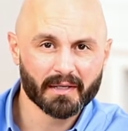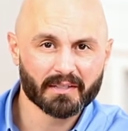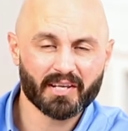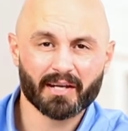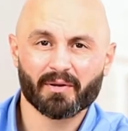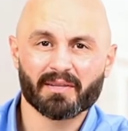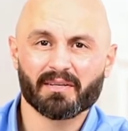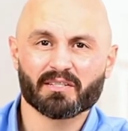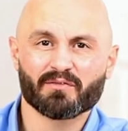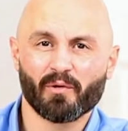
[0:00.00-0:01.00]
2
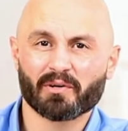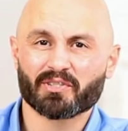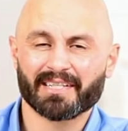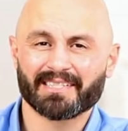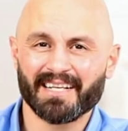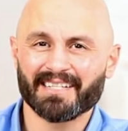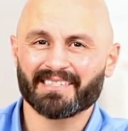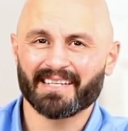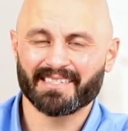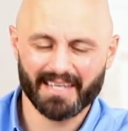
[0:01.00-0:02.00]
Corinthians 4:16
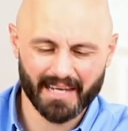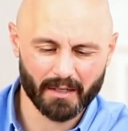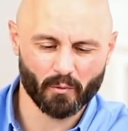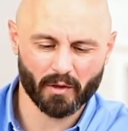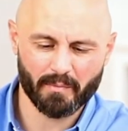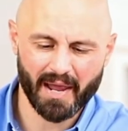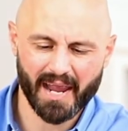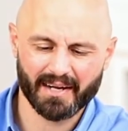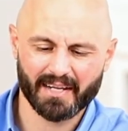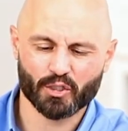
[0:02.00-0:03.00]
says, the inward
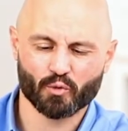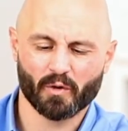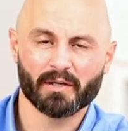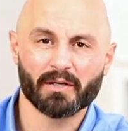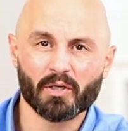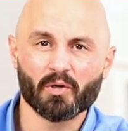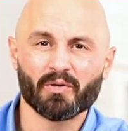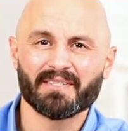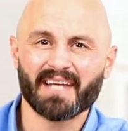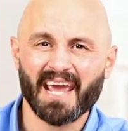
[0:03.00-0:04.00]
man is
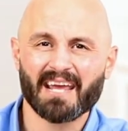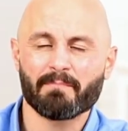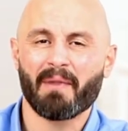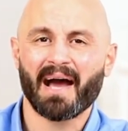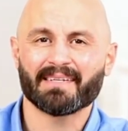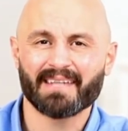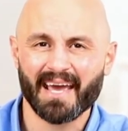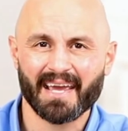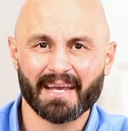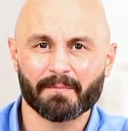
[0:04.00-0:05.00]
renewed day by
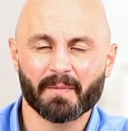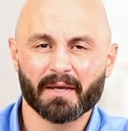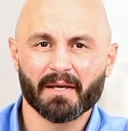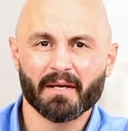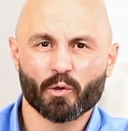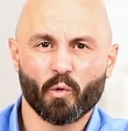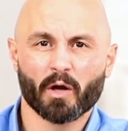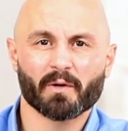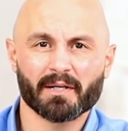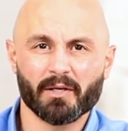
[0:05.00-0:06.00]
day. The
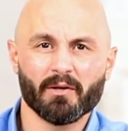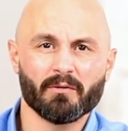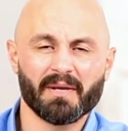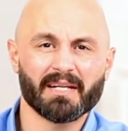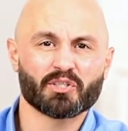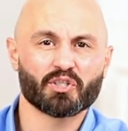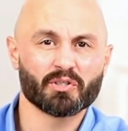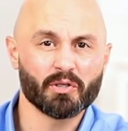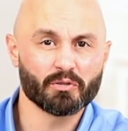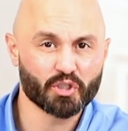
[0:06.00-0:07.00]
word renewed means
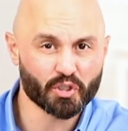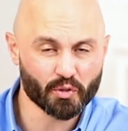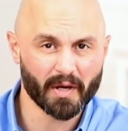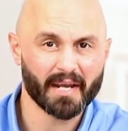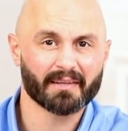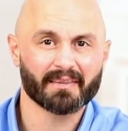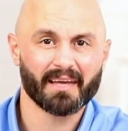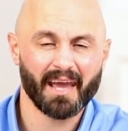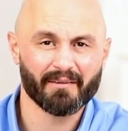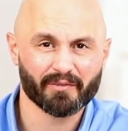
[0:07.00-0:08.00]
new strength
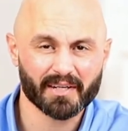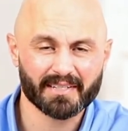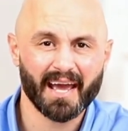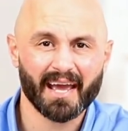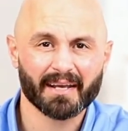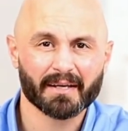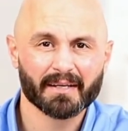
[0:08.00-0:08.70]
every day.